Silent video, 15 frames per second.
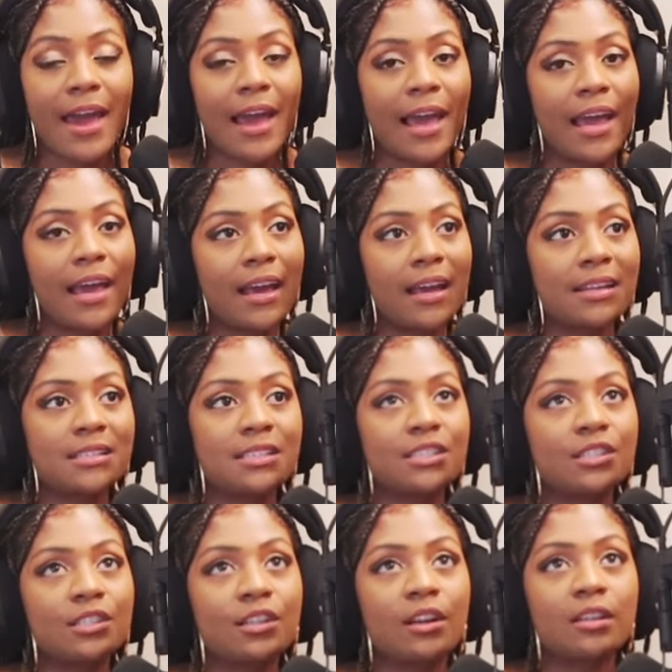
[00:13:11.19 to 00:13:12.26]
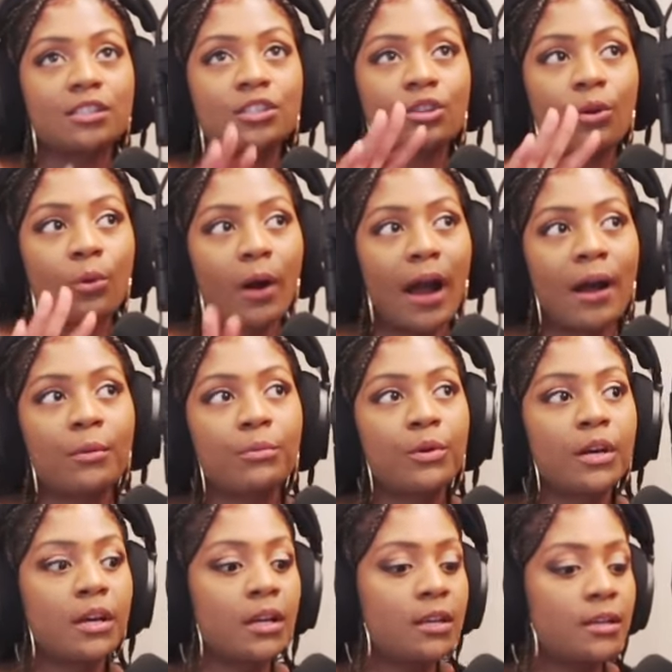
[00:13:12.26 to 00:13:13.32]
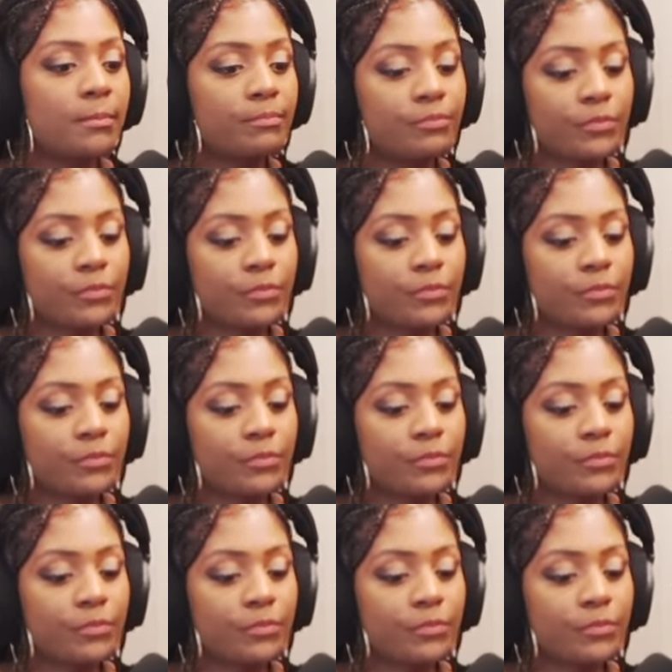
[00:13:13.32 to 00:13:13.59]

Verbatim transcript: and so i would